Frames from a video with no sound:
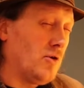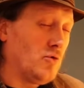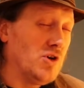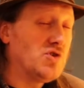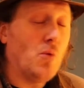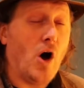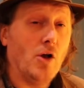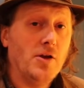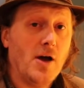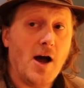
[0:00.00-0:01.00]

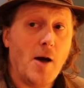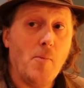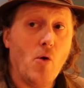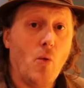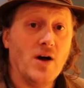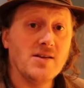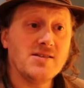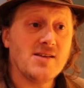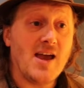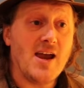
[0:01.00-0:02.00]
Griswold
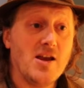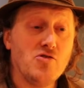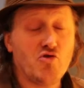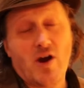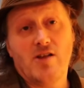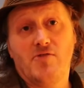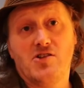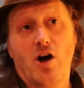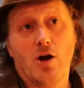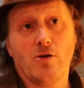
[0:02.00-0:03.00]
was a trained
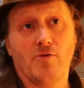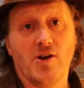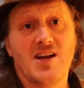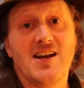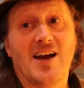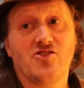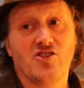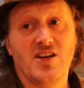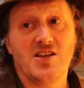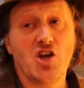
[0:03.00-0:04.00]
photographer. He'd
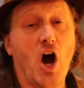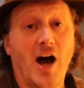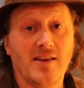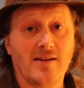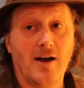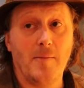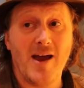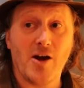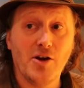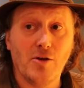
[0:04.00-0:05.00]
actually taught
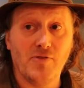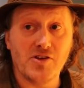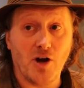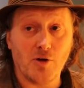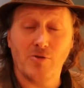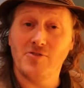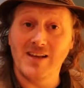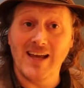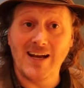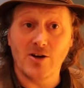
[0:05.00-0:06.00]
aerial photography
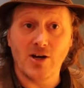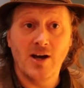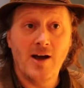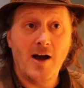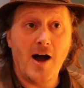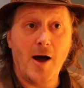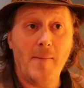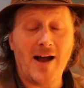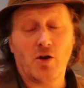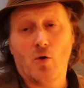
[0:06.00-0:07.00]
later
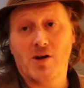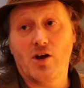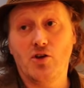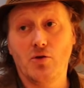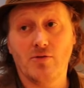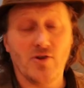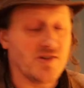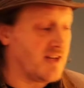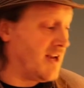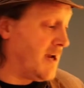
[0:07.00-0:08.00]
at Cornell
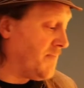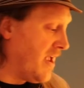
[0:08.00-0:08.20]
University.